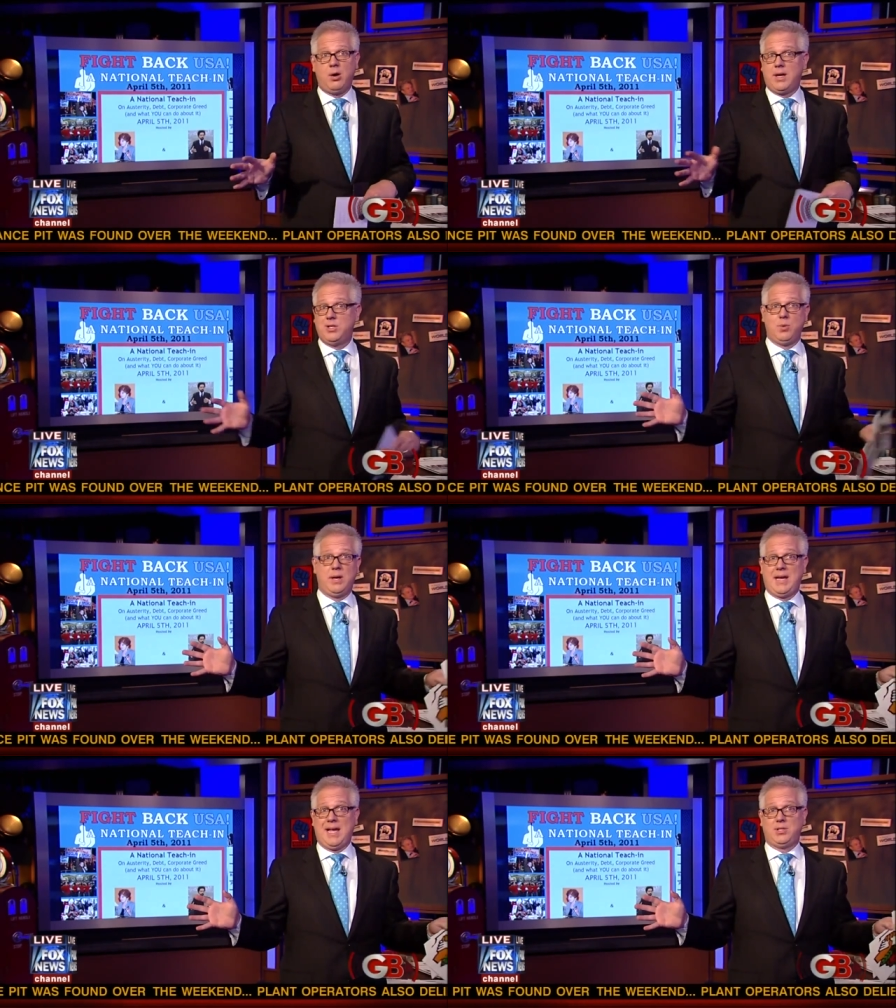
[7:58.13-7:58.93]
in case you
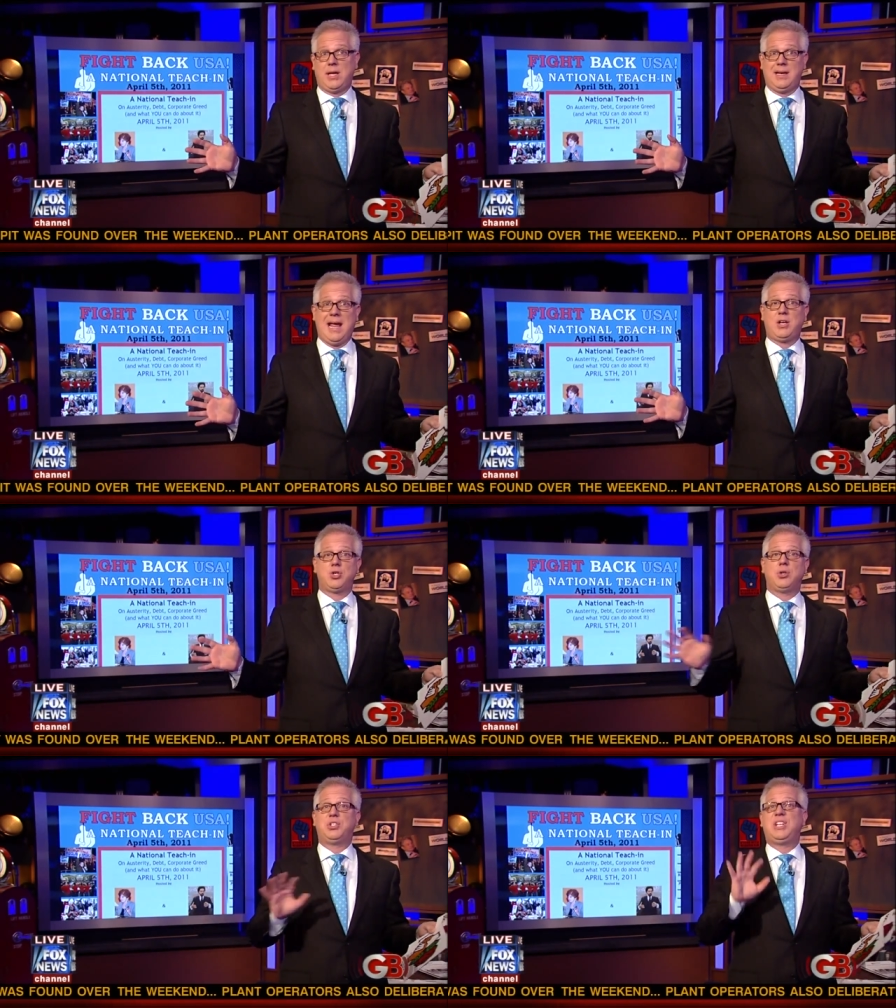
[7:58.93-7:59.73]
want to catch that
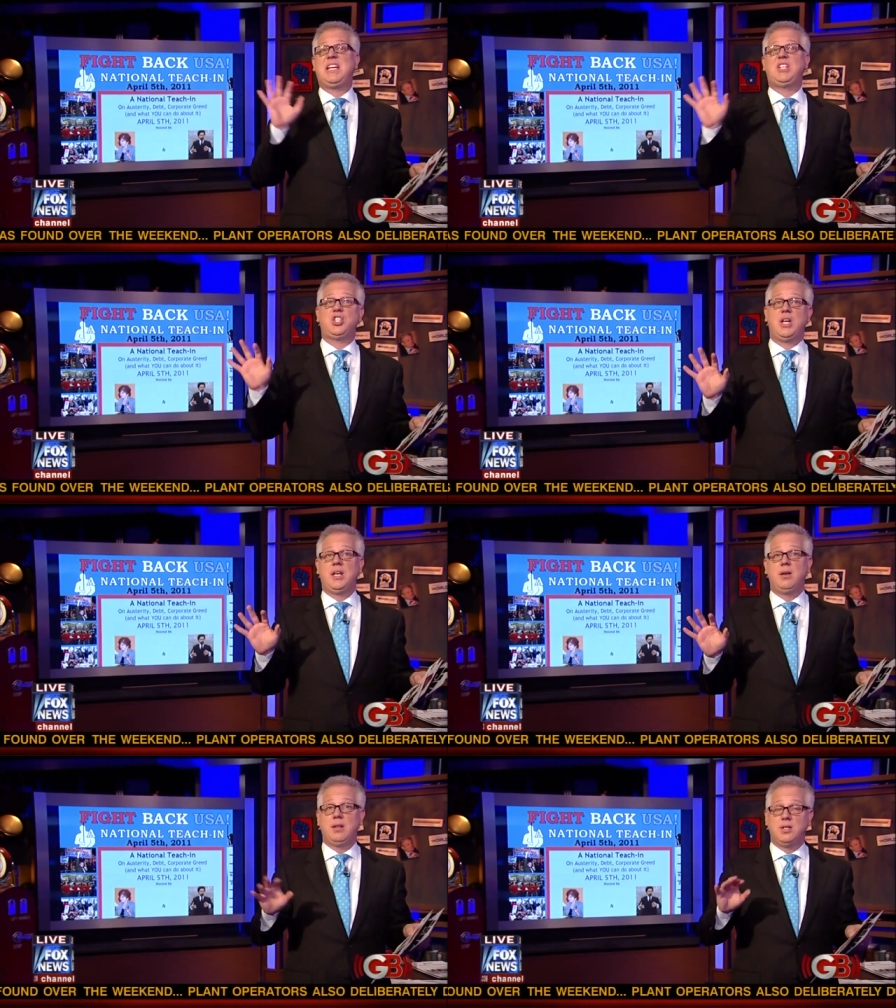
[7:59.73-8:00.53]
national
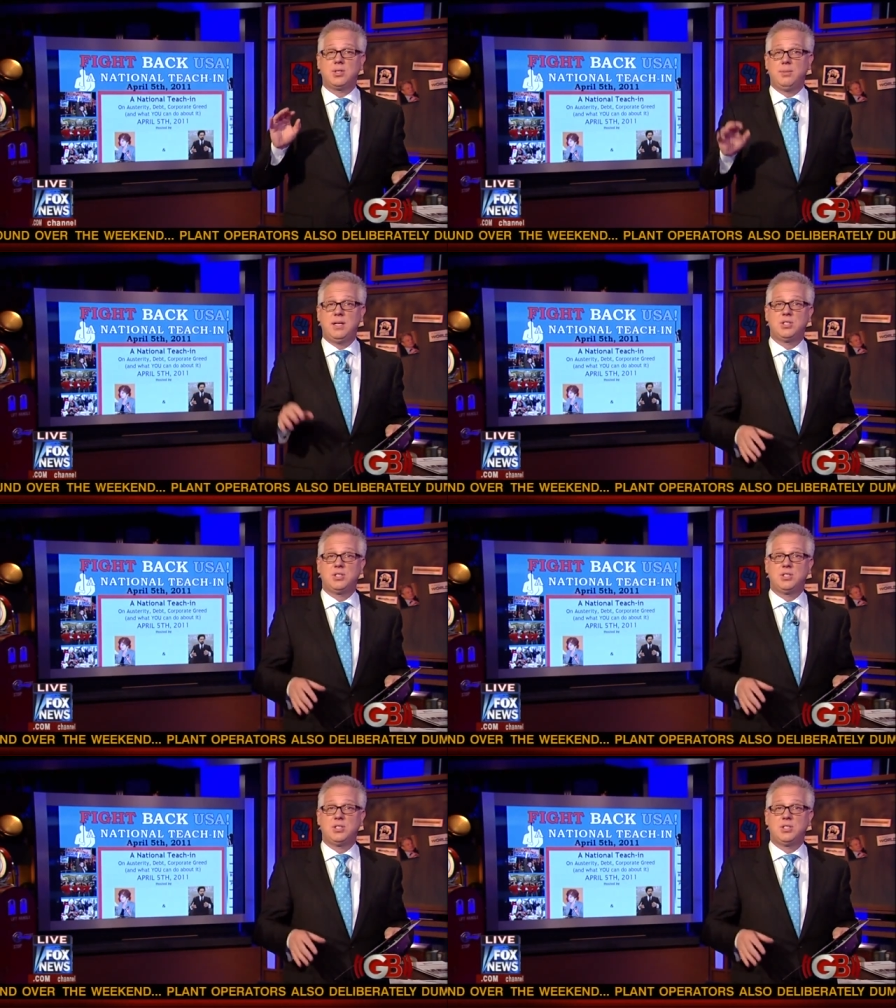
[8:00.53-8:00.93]
Teach-In that's going to be